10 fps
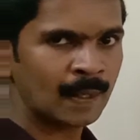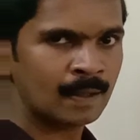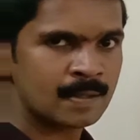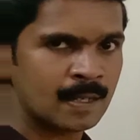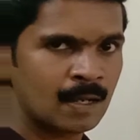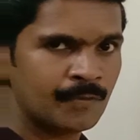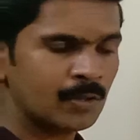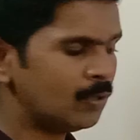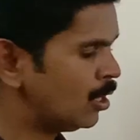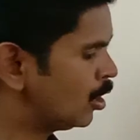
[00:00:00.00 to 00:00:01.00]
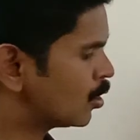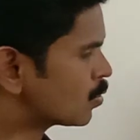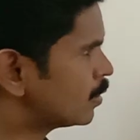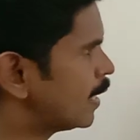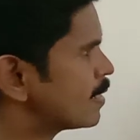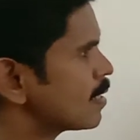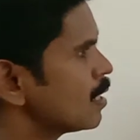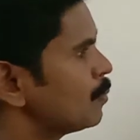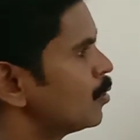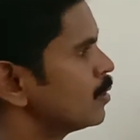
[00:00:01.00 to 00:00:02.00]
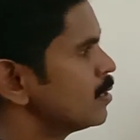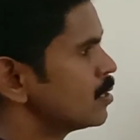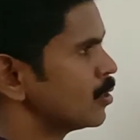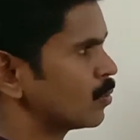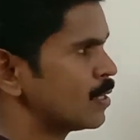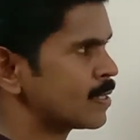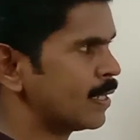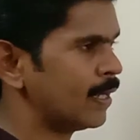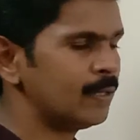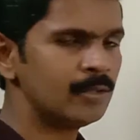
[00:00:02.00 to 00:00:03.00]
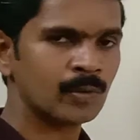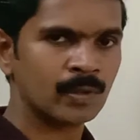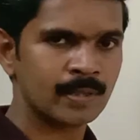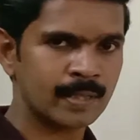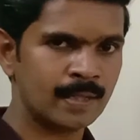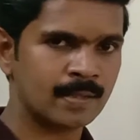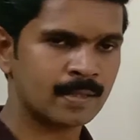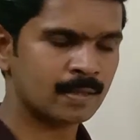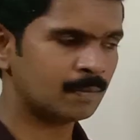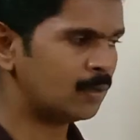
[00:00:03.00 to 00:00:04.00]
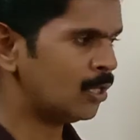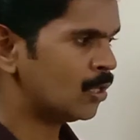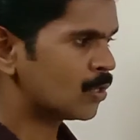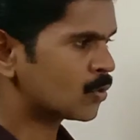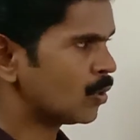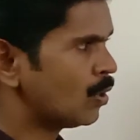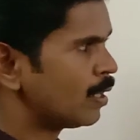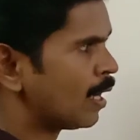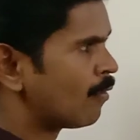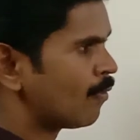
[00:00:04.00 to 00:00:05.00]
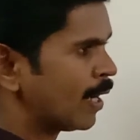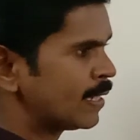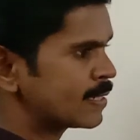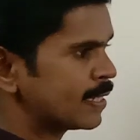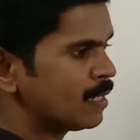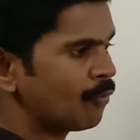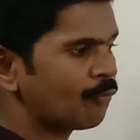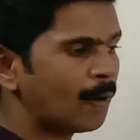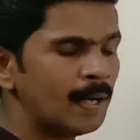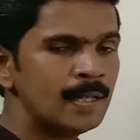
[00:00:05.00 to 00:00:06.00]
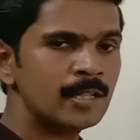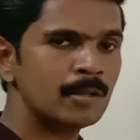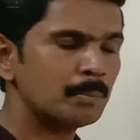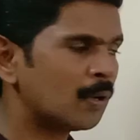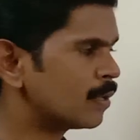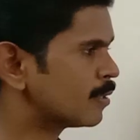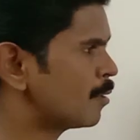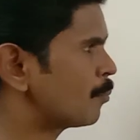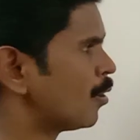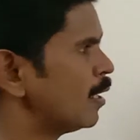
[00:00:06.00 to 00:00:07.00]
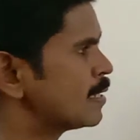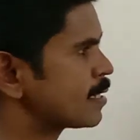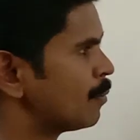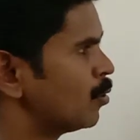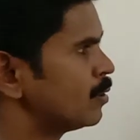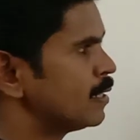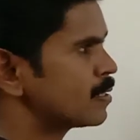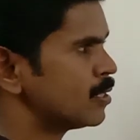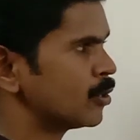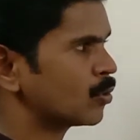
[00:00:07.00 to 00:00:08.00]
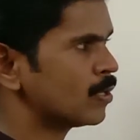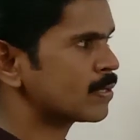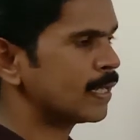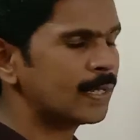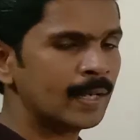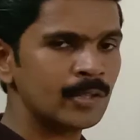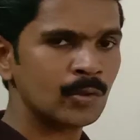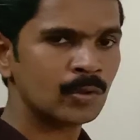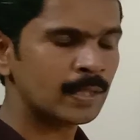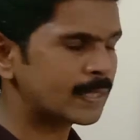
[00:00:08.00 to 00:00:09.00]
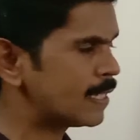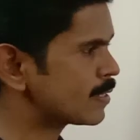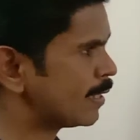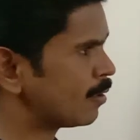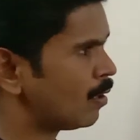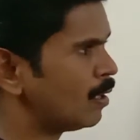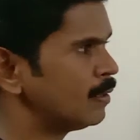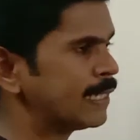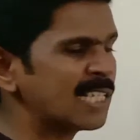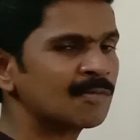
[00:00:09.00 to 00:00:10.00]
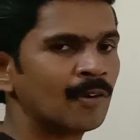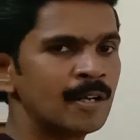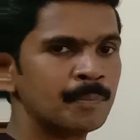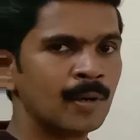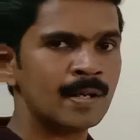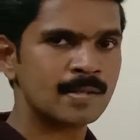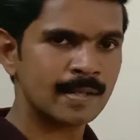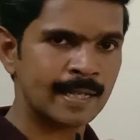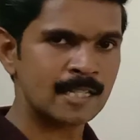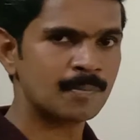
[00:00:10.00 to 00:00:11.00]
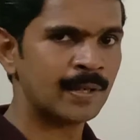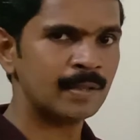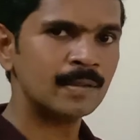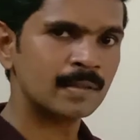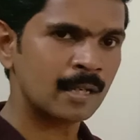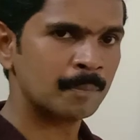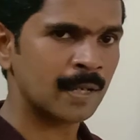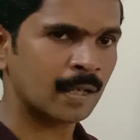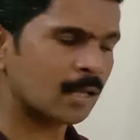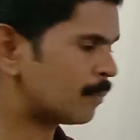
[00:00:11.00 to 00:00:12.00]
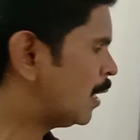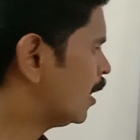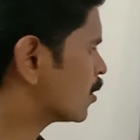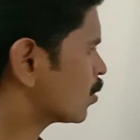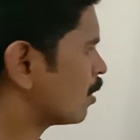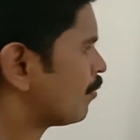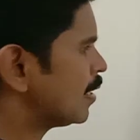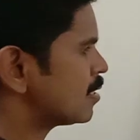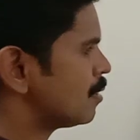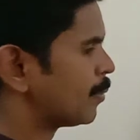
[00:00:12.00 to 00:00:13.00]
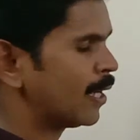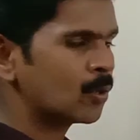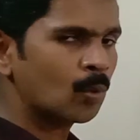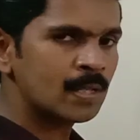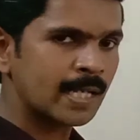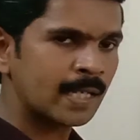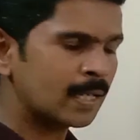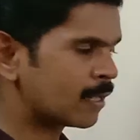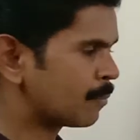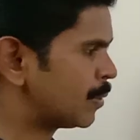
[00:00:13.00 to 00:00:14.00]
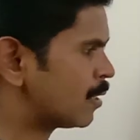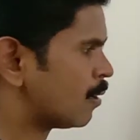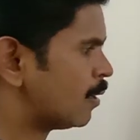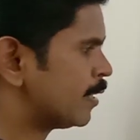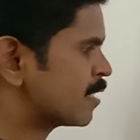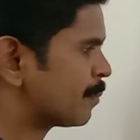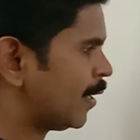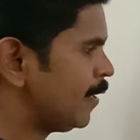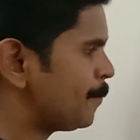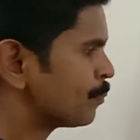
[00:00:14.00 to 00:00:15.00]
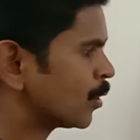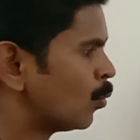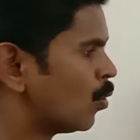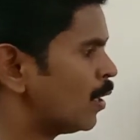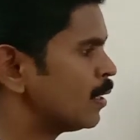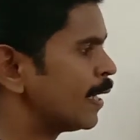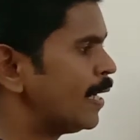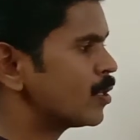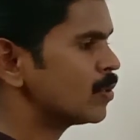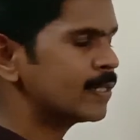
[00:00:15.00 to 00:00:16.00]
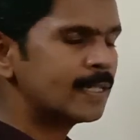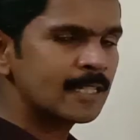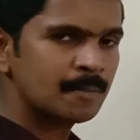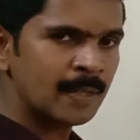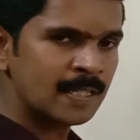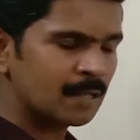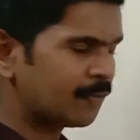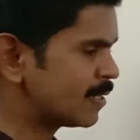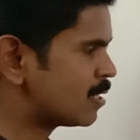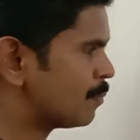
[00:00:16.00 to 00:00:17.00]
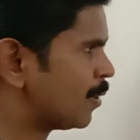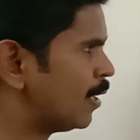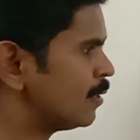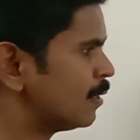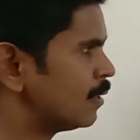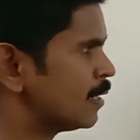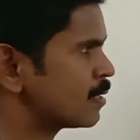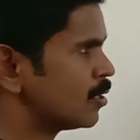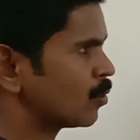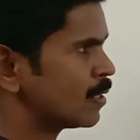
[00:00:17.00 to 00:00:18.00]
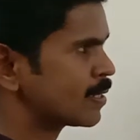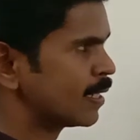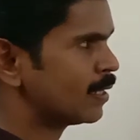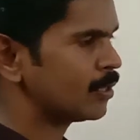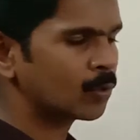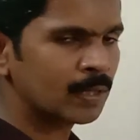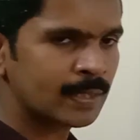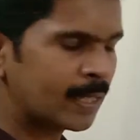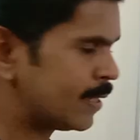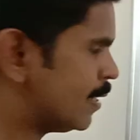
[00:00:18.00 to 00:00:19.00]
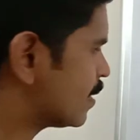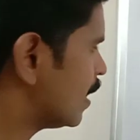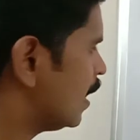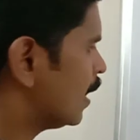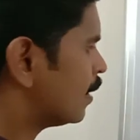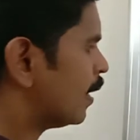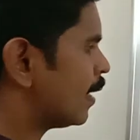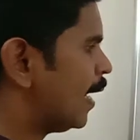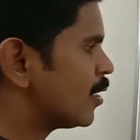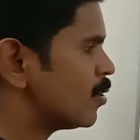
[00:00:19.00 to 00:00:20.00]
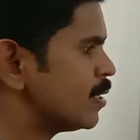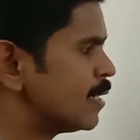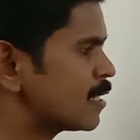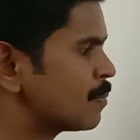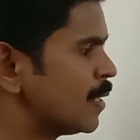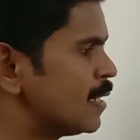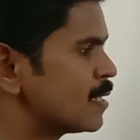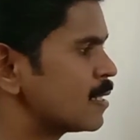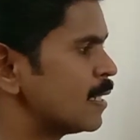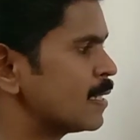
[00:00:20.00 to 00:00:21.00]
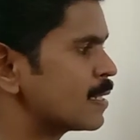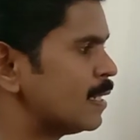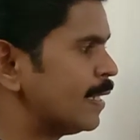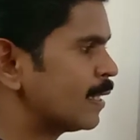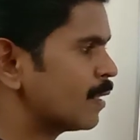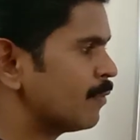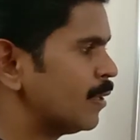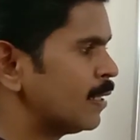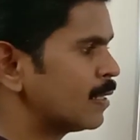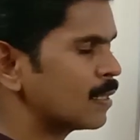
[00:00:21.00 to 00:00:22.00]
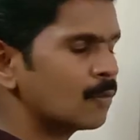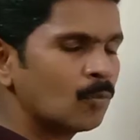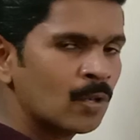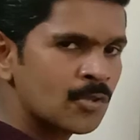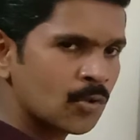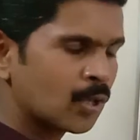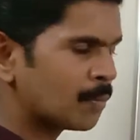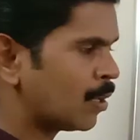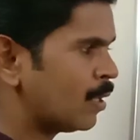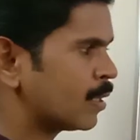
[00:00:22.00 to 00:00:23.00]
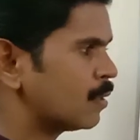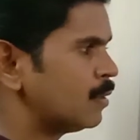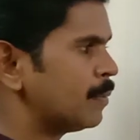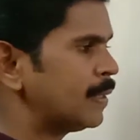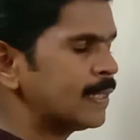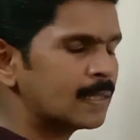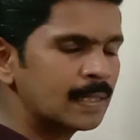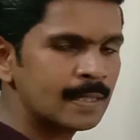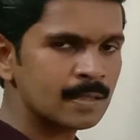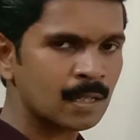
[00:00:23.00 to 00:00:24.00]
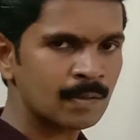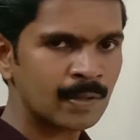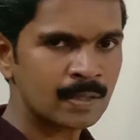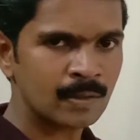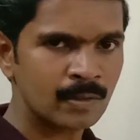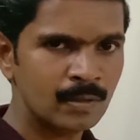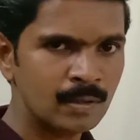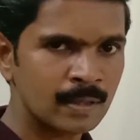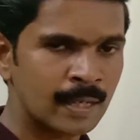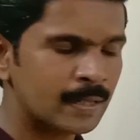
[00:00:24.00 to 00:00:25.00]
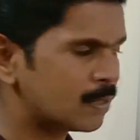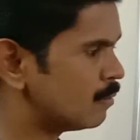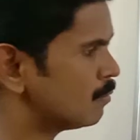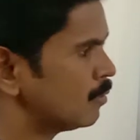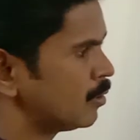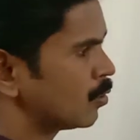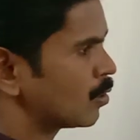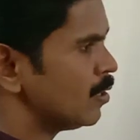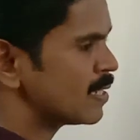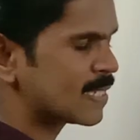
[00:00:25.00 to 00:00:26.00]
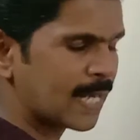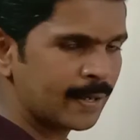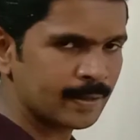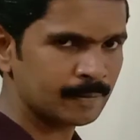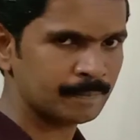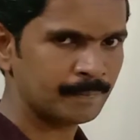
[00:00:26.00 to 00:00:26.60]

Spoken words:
Understand a few? So that's all about this nucleoside and nucleotides. So now I said 5 important points about this nucleoside and nucleotides, and all these 5 points are explained in 3 paragraphs. So the first point, once again I repeat all these points. One, nitrogenous base. The first point in this nucleoside and nucleotide is the nitrogenous base is linked with one sugar molecule. Immediately it is converted into nucleoside.